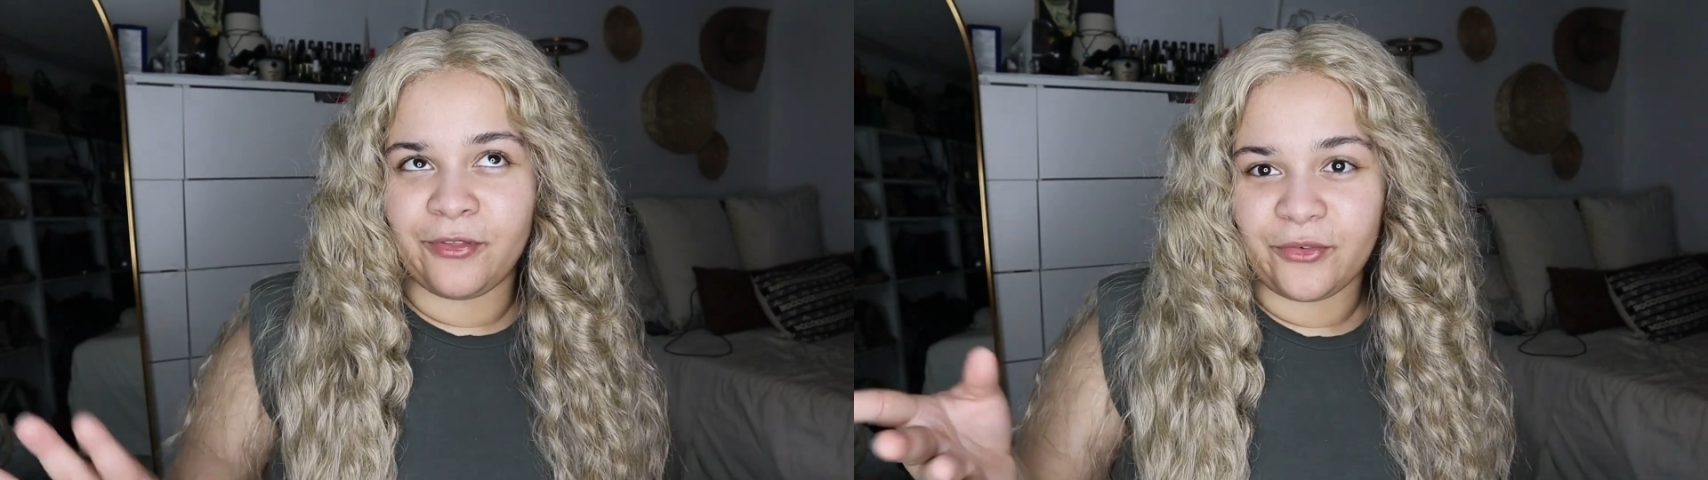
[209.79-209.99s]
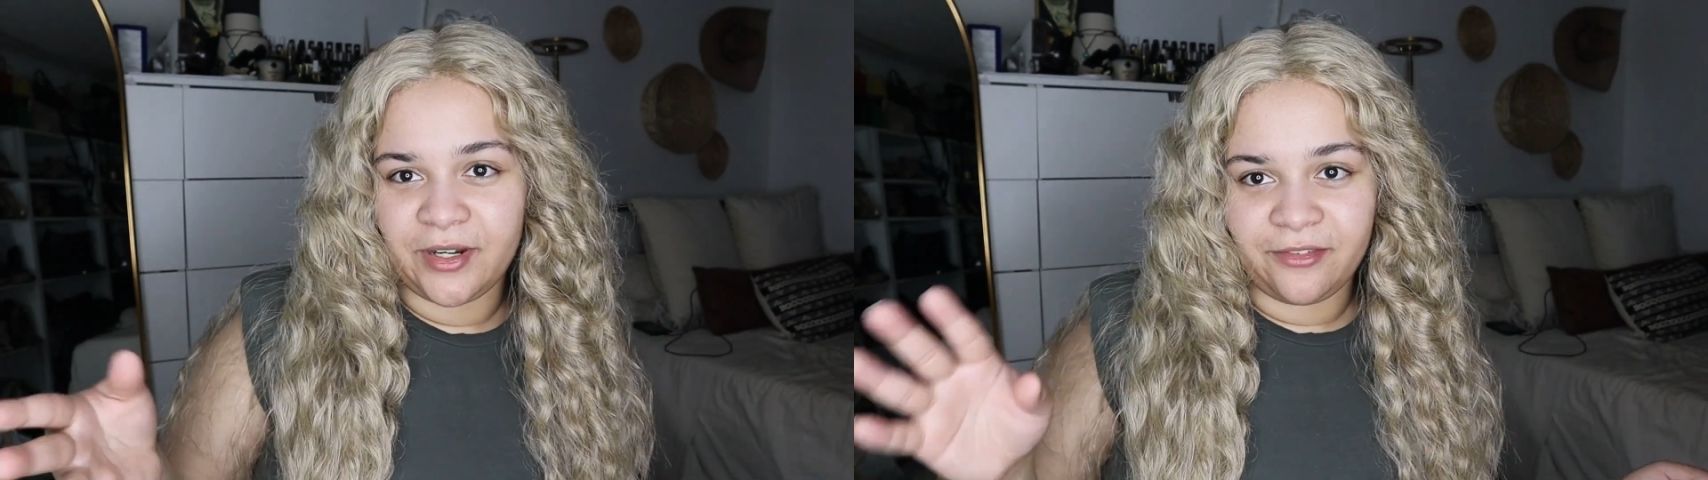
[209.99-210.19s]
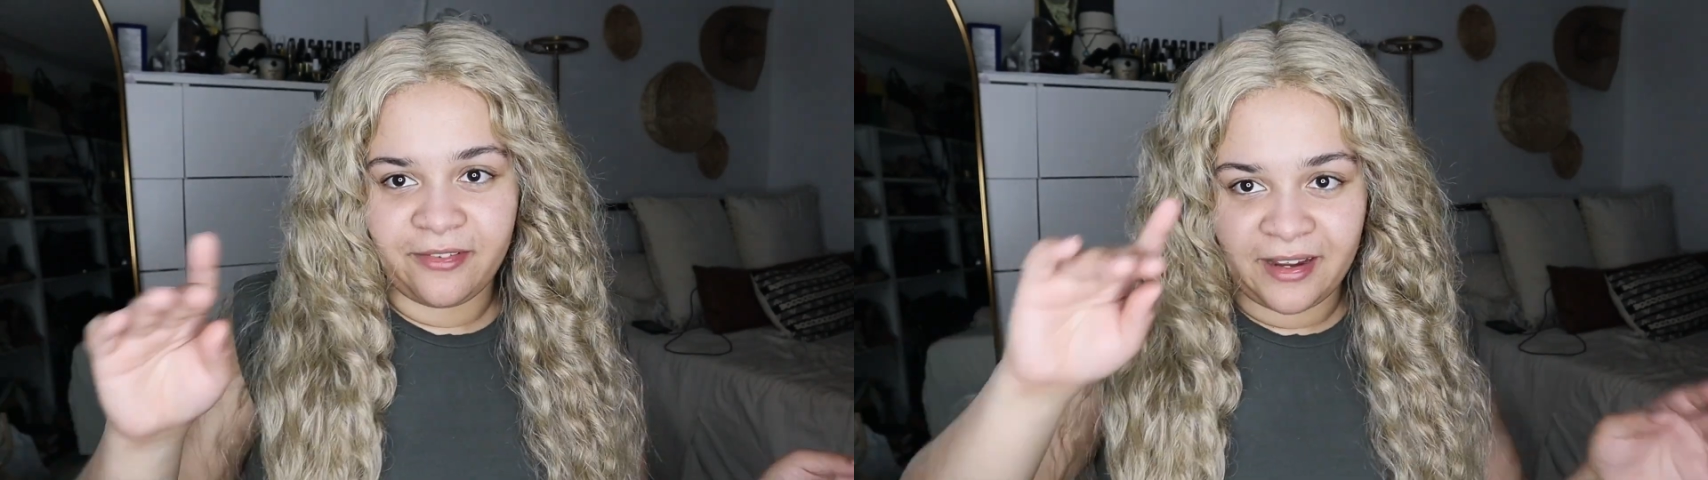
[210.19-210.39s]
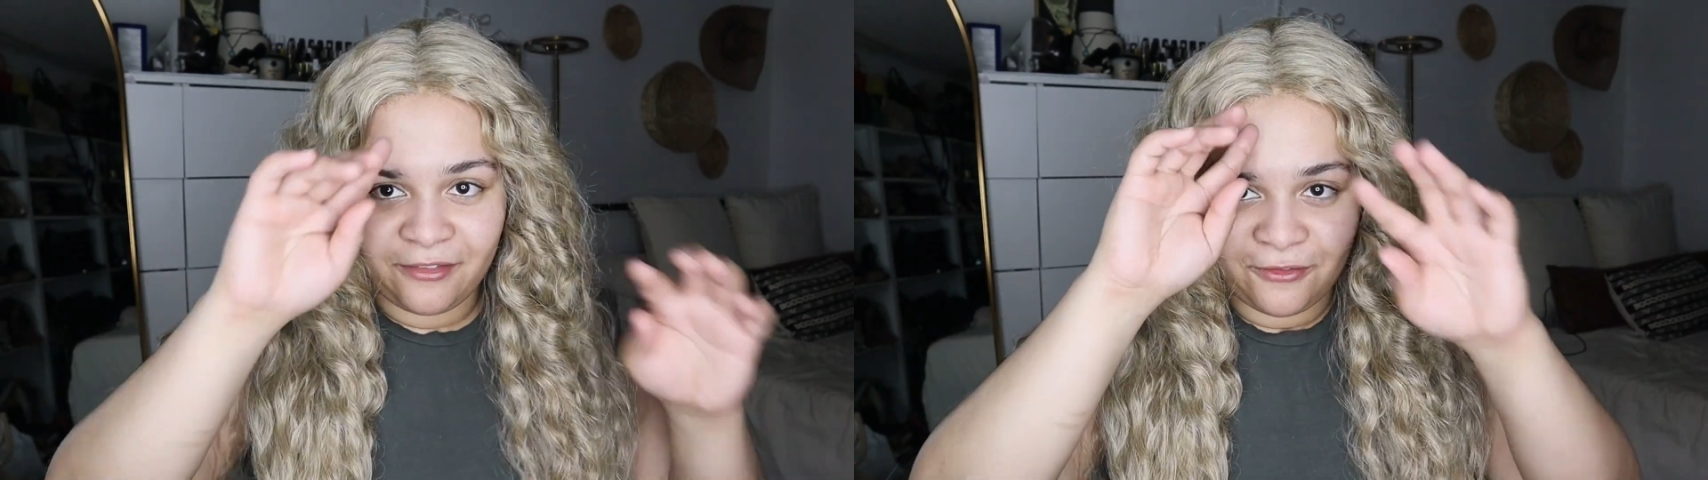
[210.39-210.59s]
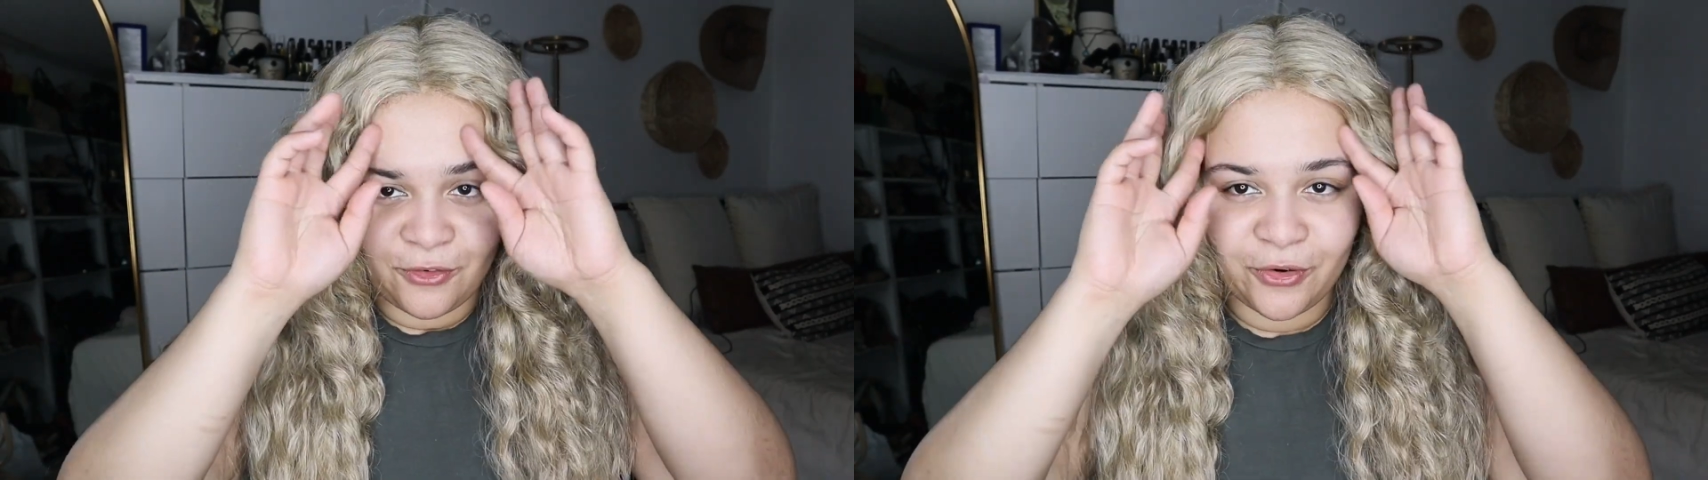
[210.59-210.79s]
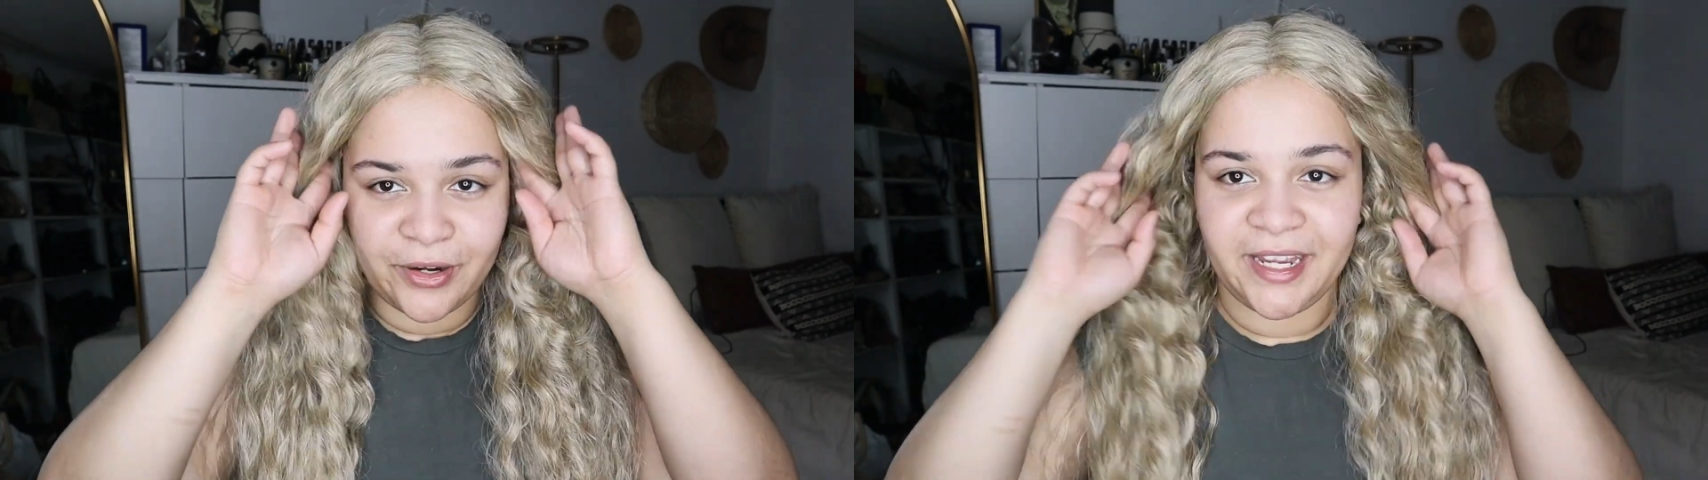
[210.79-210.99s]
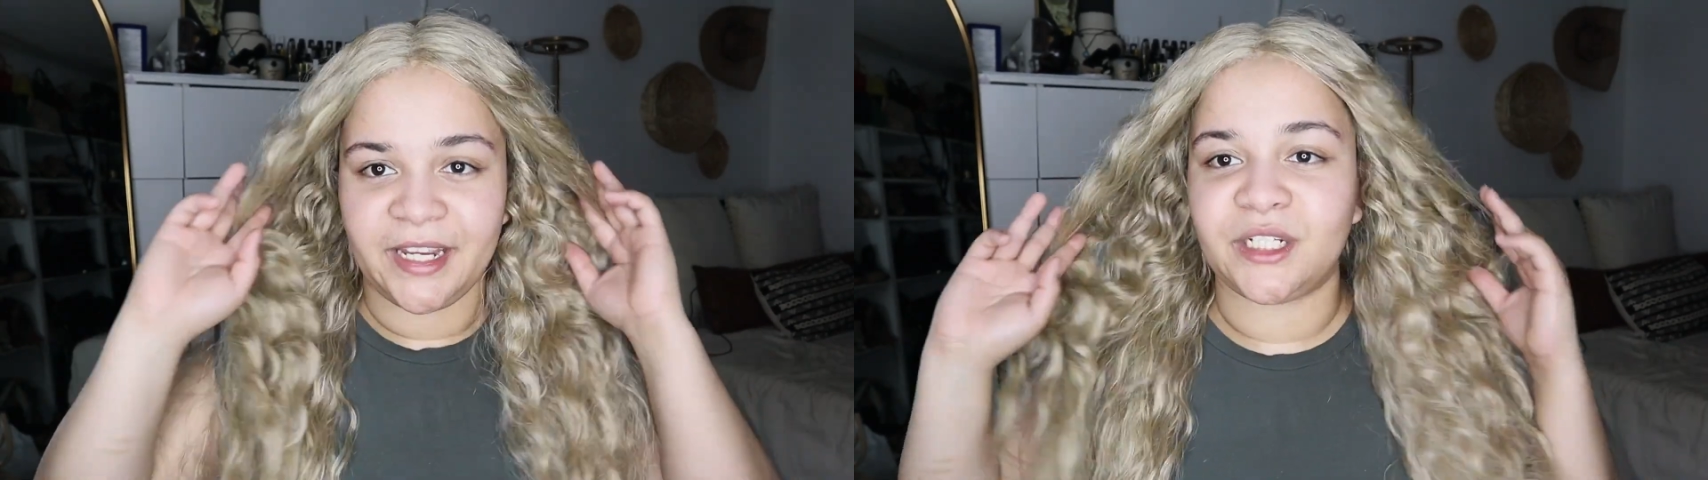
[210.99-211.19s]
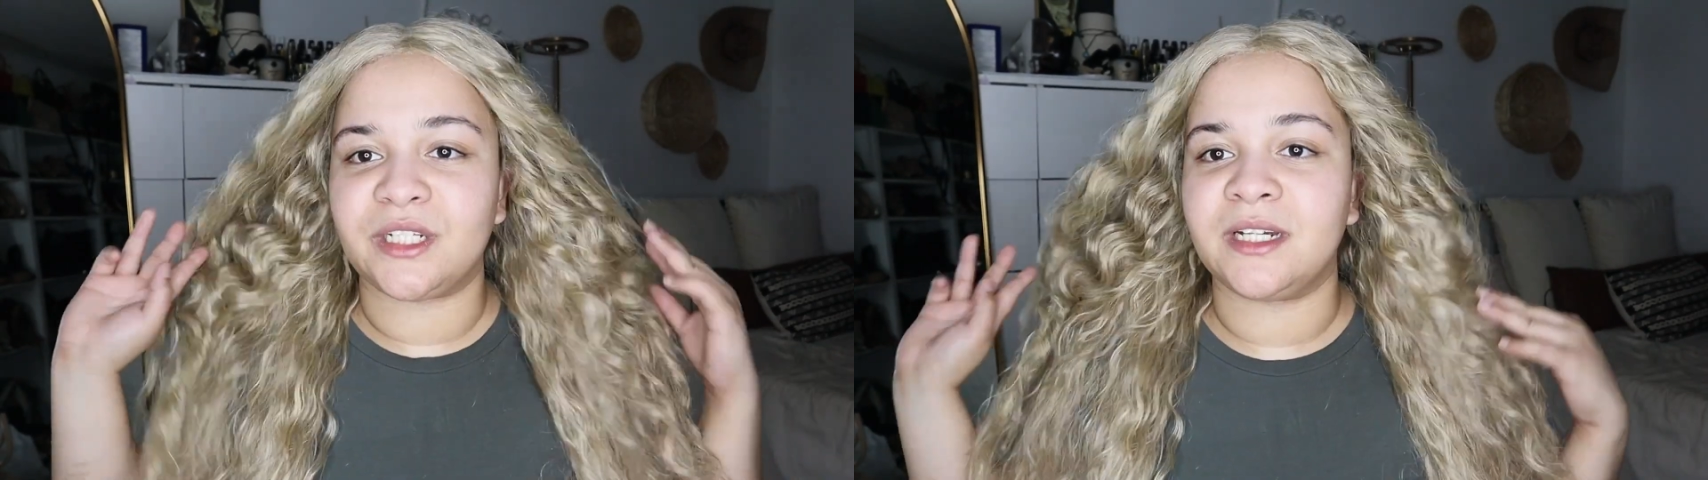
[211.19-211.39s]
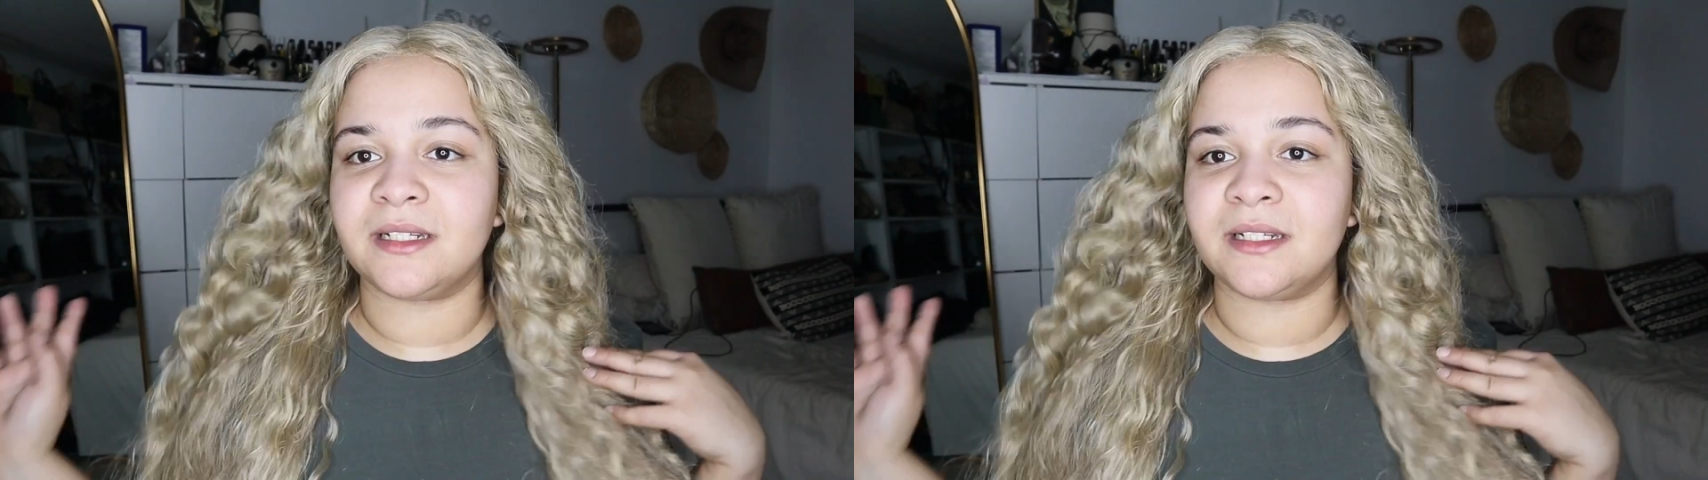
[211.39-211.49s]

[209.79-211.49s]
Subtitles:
5'4"-ish,